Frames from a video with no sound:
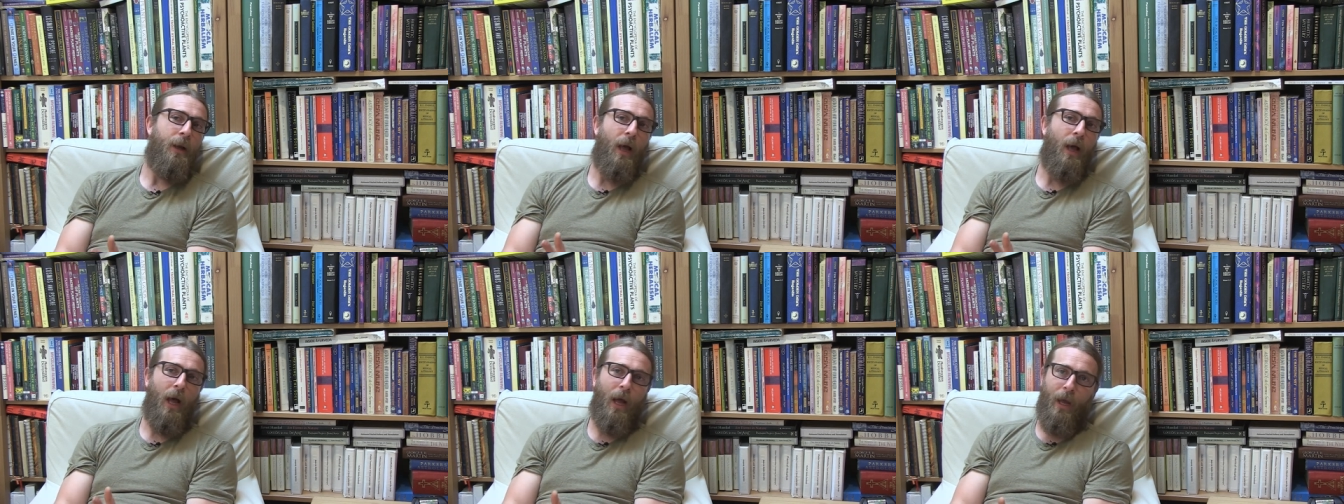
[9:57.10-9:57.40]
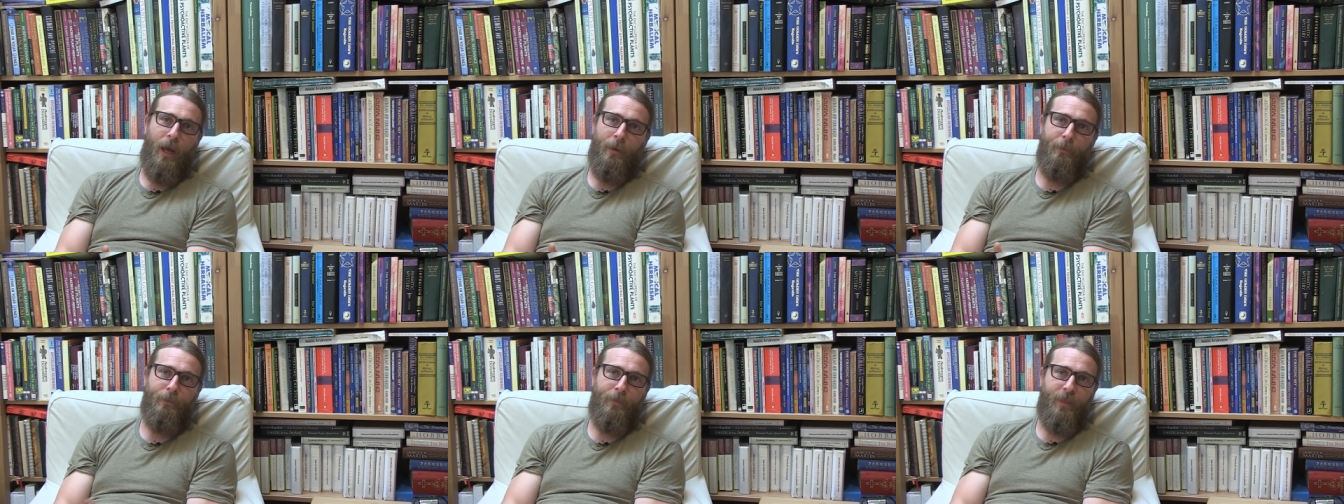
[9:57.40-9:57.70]

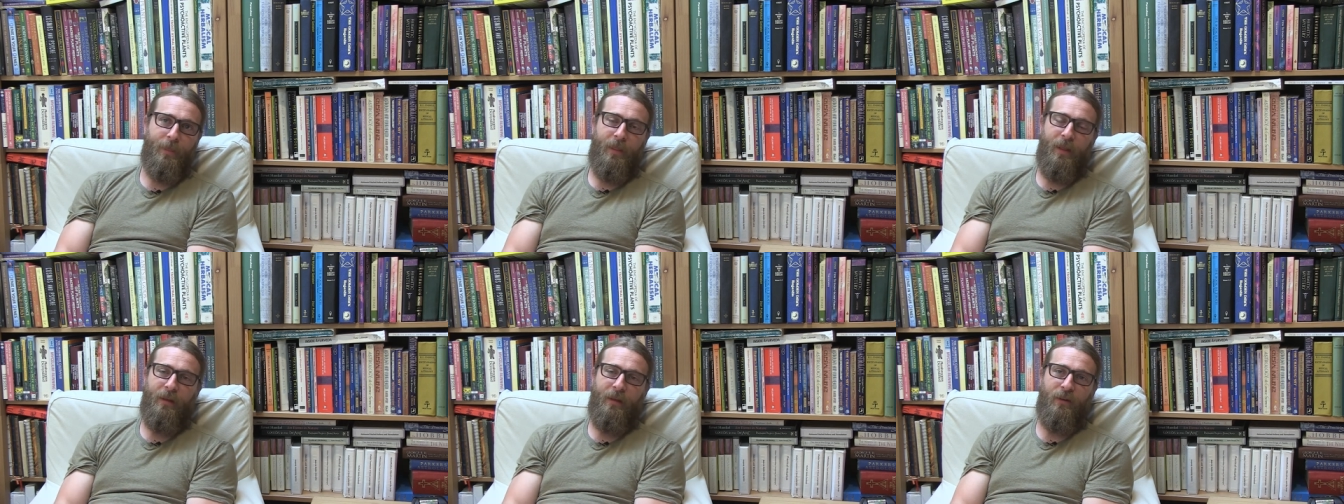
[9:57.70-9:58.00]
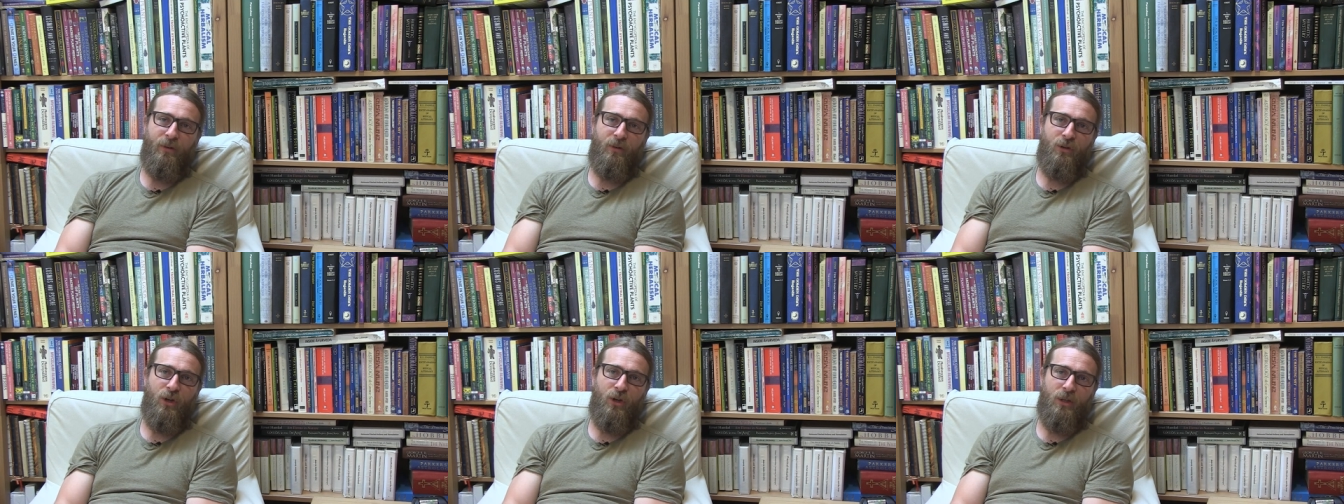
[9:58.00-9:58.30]
Um,
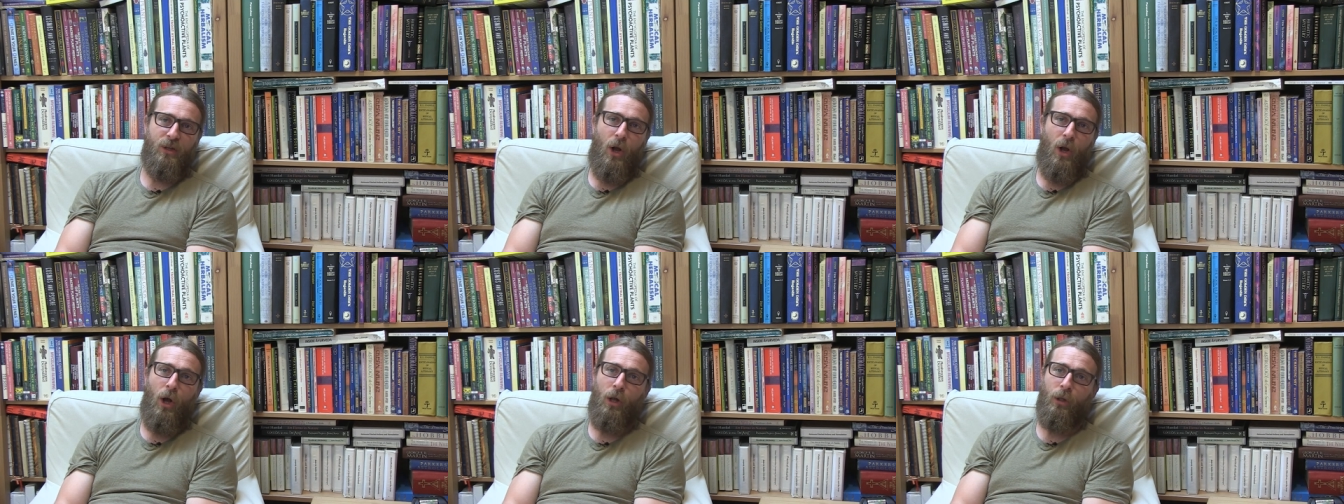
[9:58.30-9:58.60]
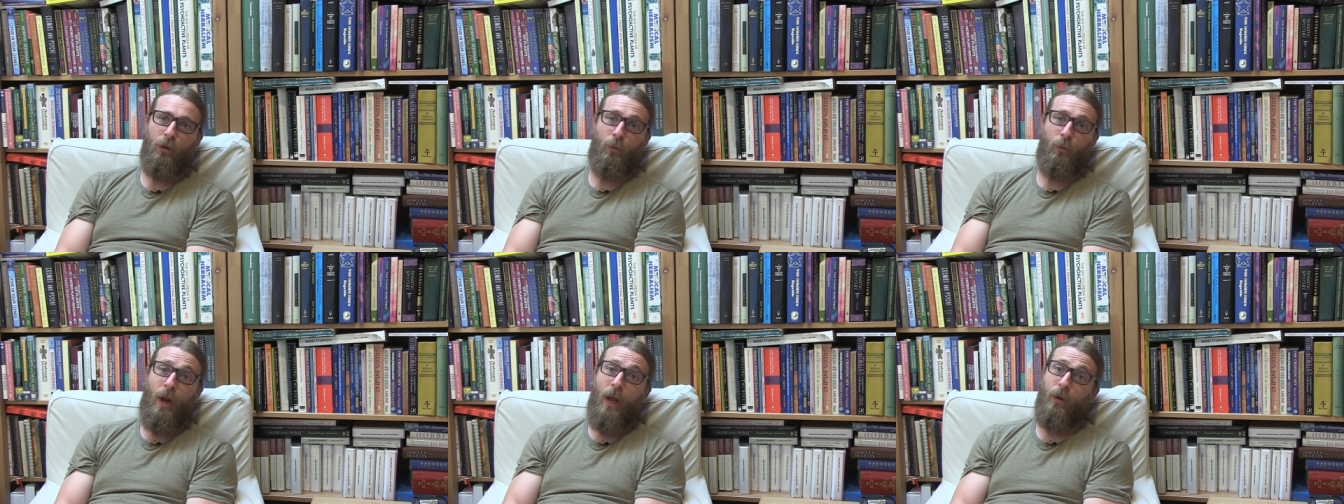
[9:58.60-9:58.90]
it's just
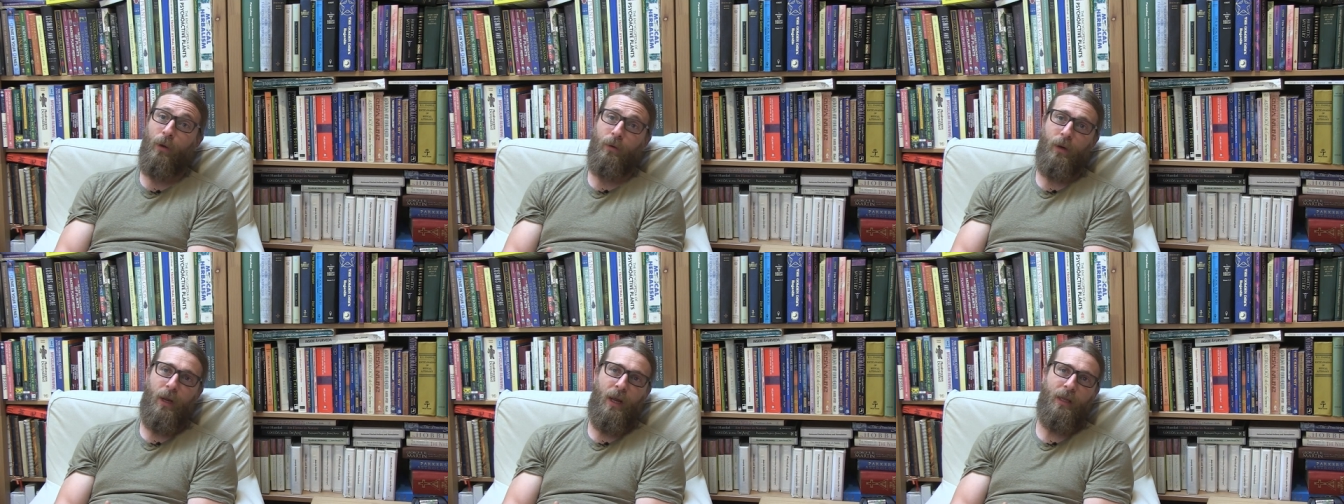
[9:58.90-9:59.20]
all around.